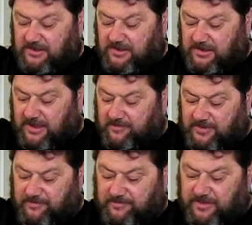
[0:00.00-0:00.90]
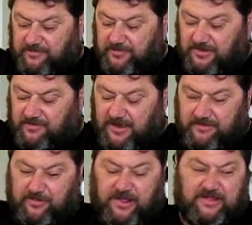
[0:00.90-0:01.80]
you know, be the, be, be the
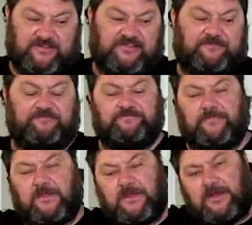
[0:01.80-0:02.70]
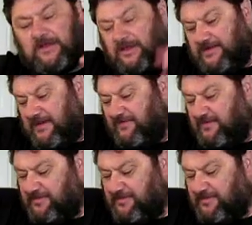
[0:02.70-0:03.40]
main players. Enough,